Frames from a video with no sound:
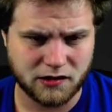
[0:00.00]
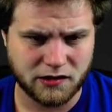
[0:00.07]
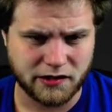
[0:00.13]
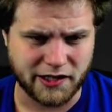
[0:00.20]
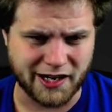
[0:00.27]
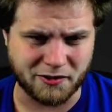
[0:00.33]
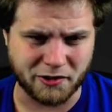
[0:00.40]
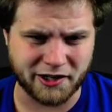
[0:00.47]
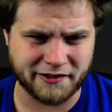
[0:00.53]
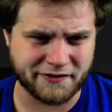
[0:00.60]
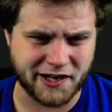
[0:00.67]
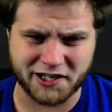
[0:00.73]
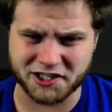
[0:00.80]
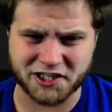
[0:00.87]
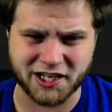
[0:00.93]
Yeah, I wonder if they
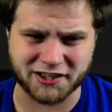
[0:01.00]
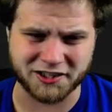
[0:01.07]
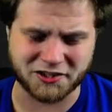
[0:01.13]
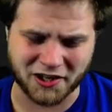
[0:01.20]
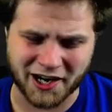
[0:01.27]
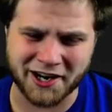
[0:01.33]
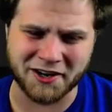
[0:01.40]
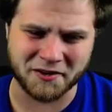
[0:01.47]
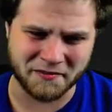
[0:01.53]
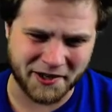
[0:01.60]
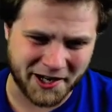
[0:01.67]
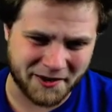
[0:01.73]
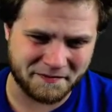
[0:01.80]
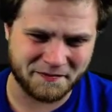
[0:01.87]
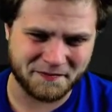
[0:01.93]
just take the Triome,
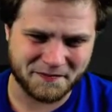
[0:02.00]
yep.